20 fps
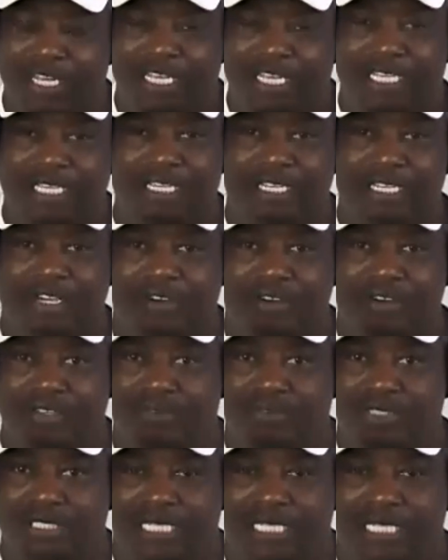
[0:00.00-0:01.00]
you
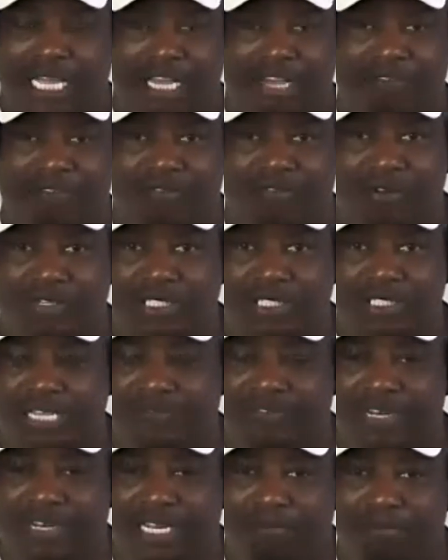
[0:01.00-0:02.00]
was down for
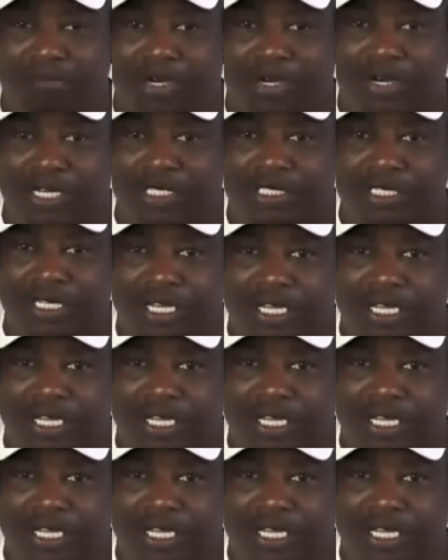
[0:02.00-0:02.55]
7, 8 months.